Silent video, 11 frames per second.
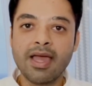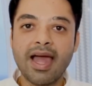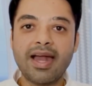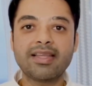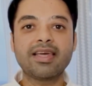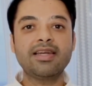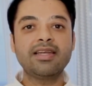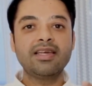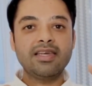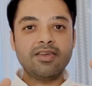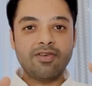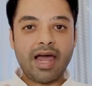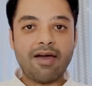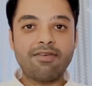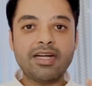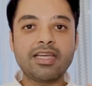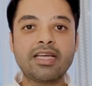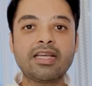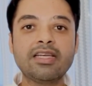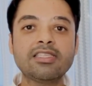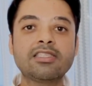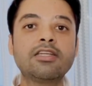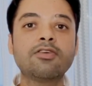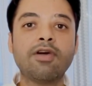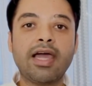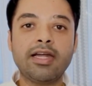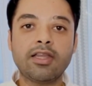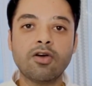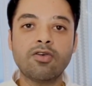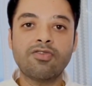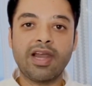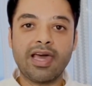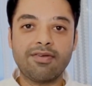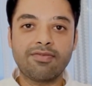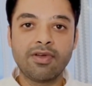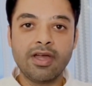and then you will have a decreased quality of life.